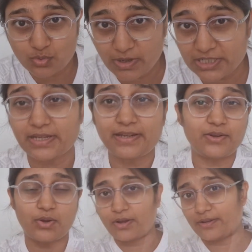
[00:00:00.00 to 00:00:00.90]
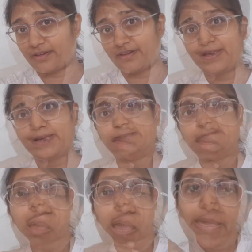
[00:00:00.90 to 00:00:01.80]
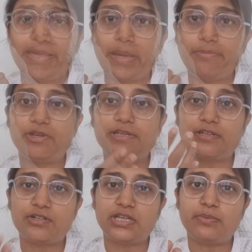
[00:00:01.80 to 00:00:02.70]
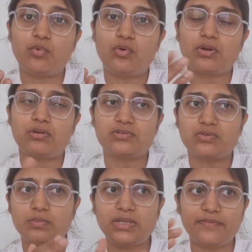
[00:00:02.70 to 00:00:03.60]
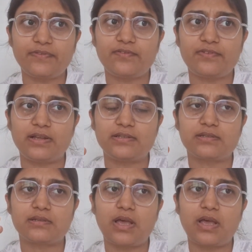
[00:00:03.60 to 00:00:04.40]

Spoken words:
too much. I cannot. I kept researching more on so many different fronts.